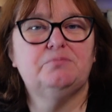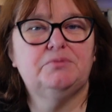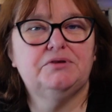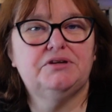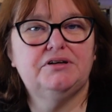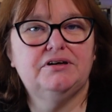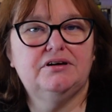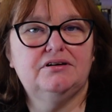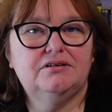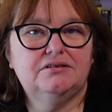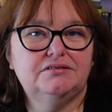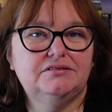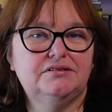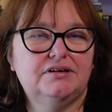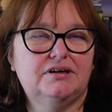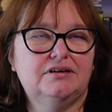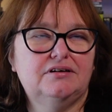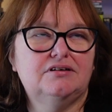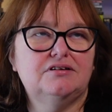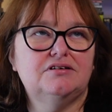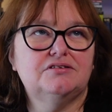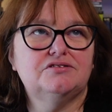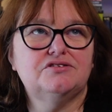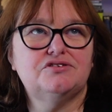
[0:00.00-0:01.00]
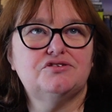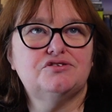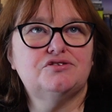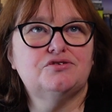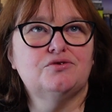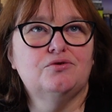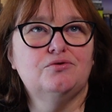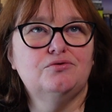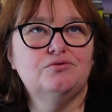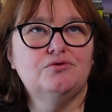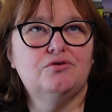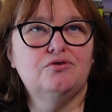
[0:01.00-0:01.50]
but they aren't
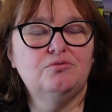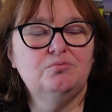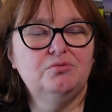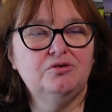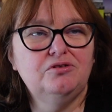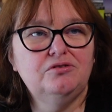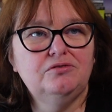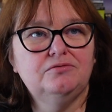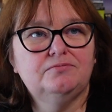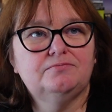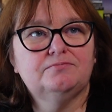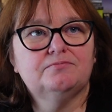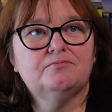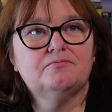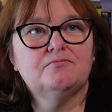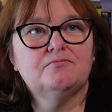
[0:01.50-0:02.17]
so normal.